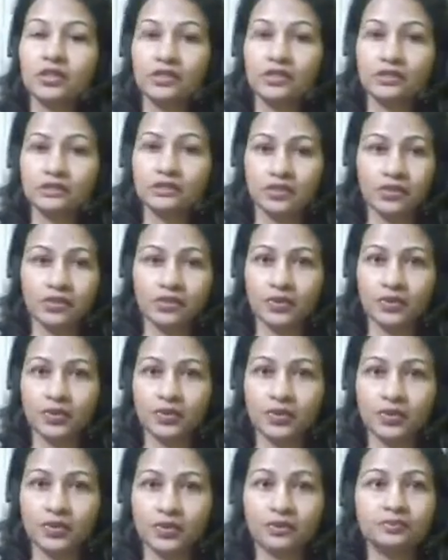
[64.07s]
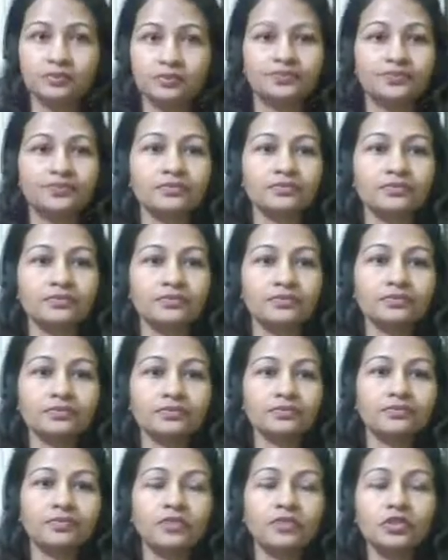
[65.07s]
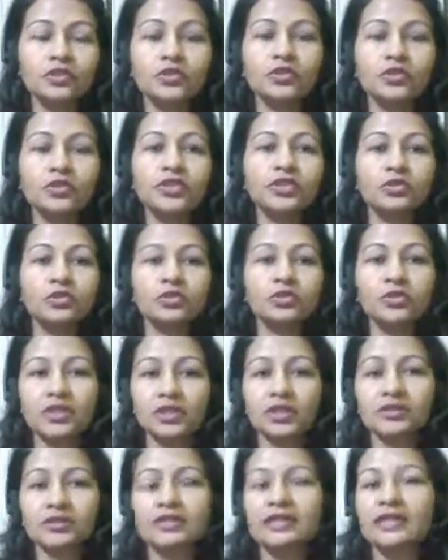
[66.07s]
in the first video. So there are two things.